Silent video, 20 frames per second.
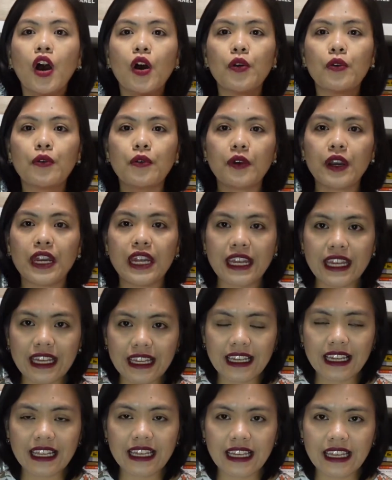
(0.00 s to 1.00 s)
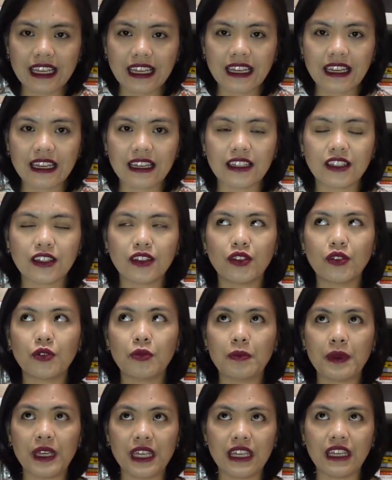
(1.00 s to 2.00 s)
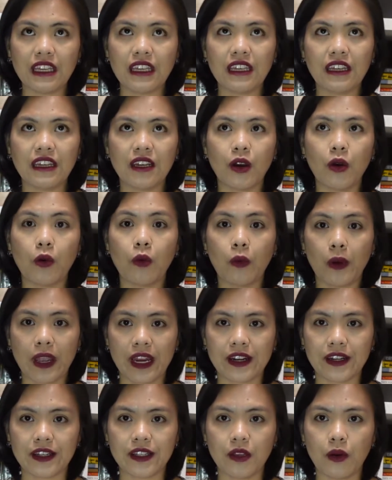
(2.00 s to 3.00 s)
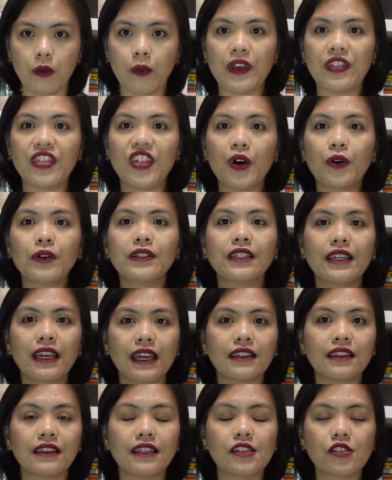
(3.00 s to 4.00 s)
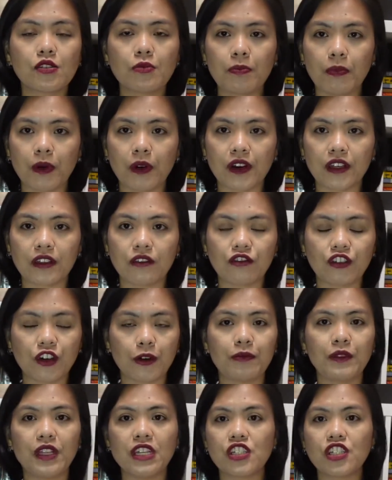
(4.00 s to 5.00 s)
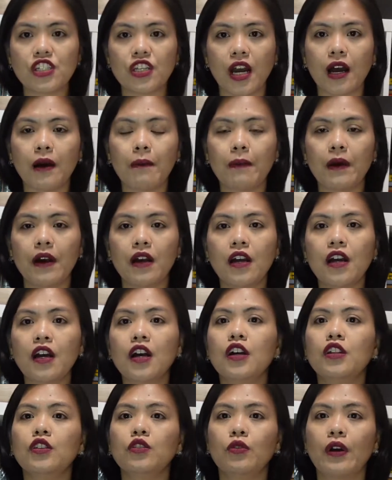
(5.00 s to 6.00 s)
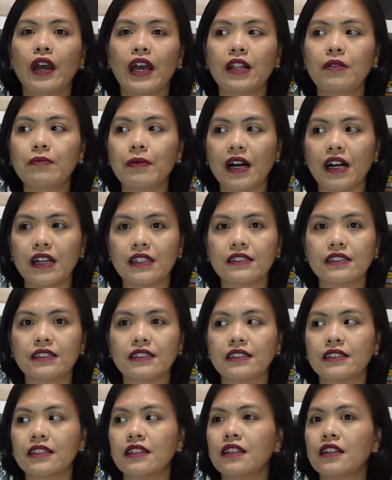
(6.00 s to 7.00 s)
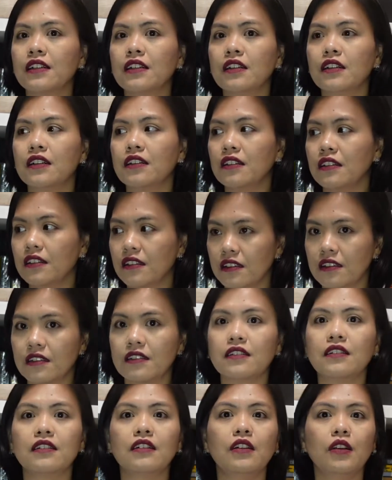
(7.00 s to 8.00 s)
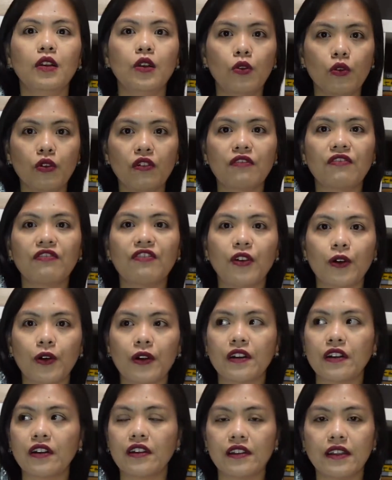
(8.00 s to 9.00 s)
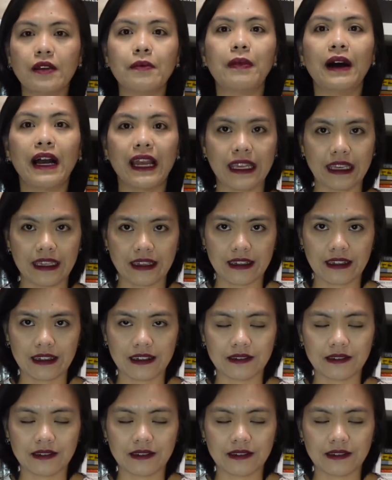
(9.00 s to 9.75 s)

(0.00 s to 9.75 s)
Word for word: Really, to me, weird. We don't get the support from this shop to help us look for the bike.